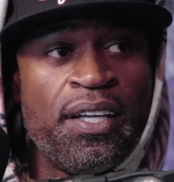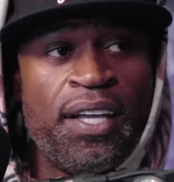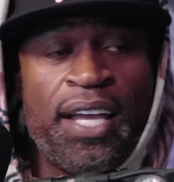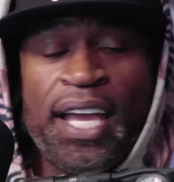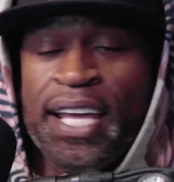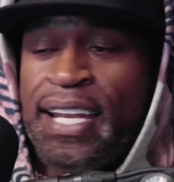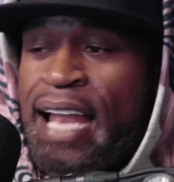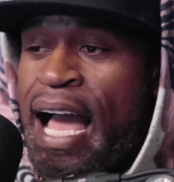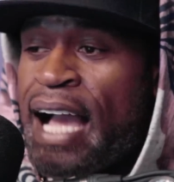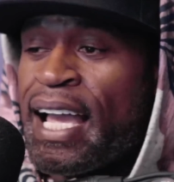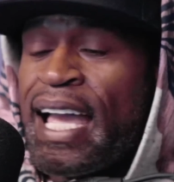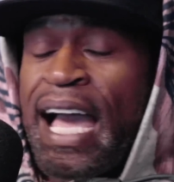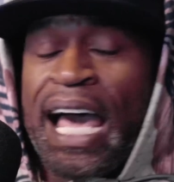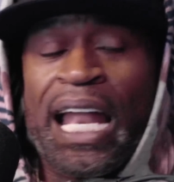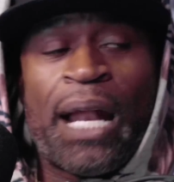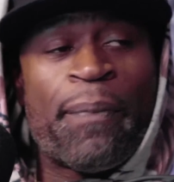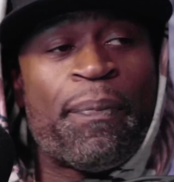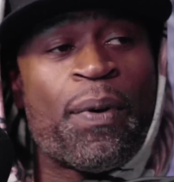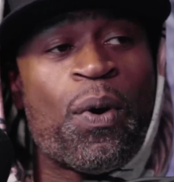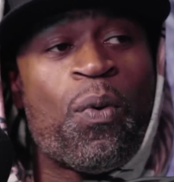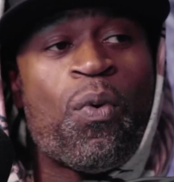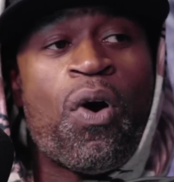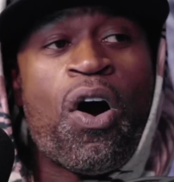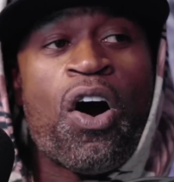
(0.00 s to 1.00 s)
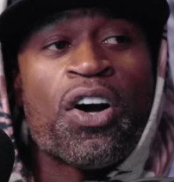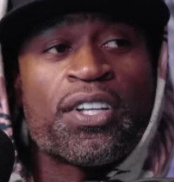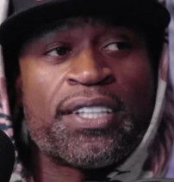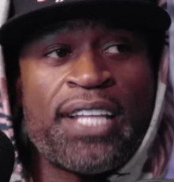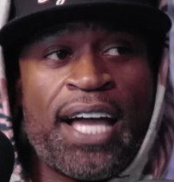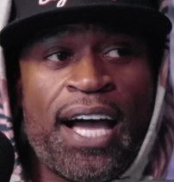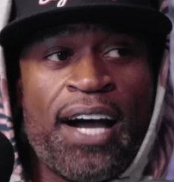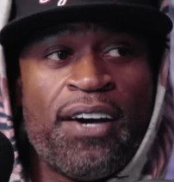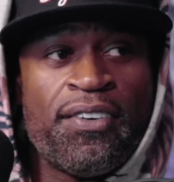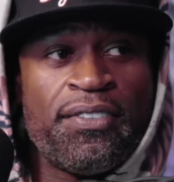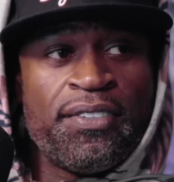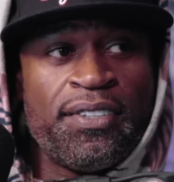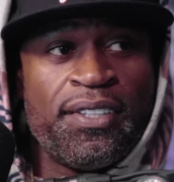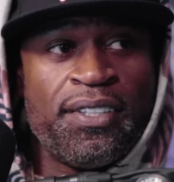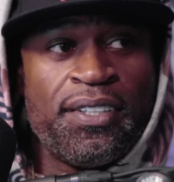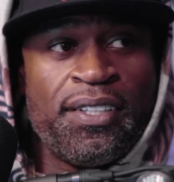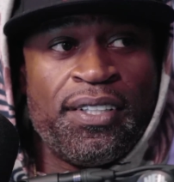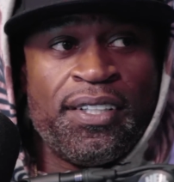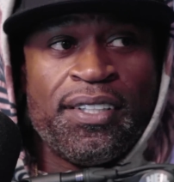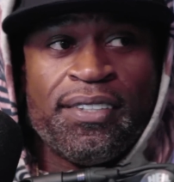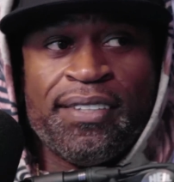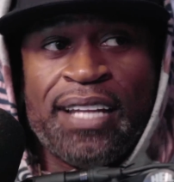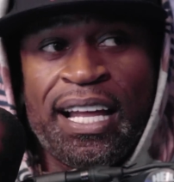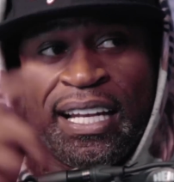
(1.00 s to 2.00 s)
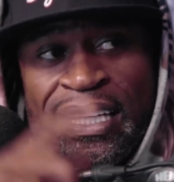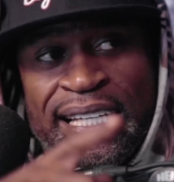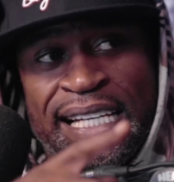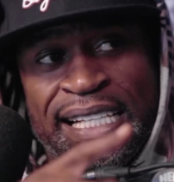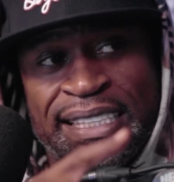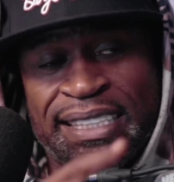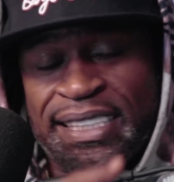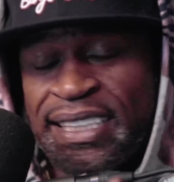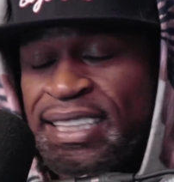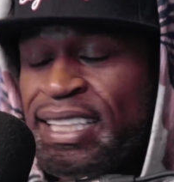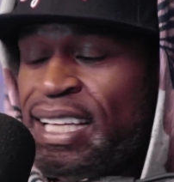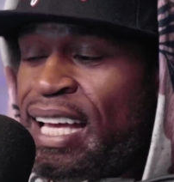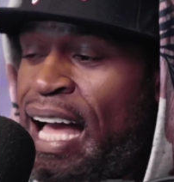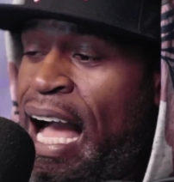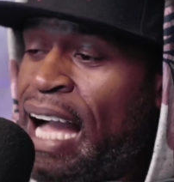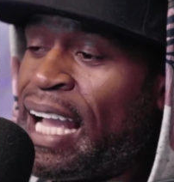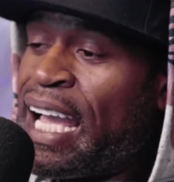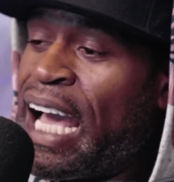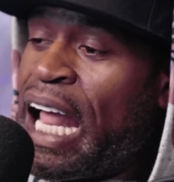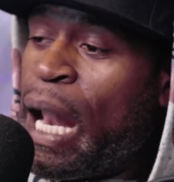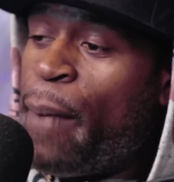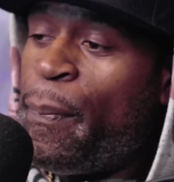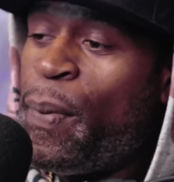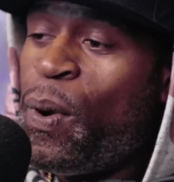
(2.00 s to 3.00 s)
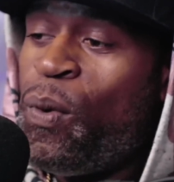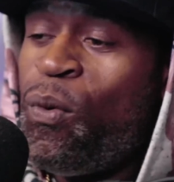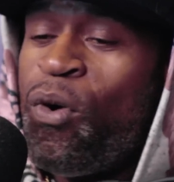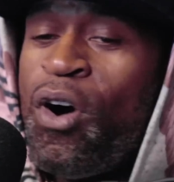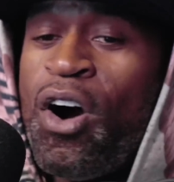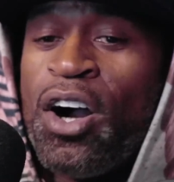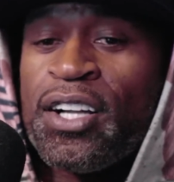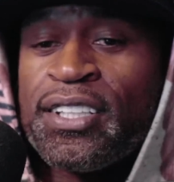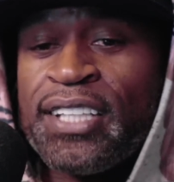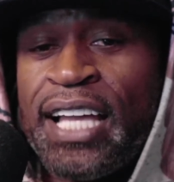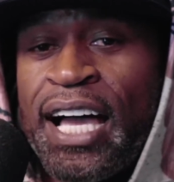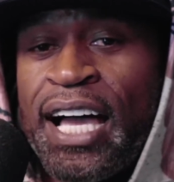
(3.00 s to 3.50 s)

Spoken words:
And I got up and walked out. Now, listen, I got up and walked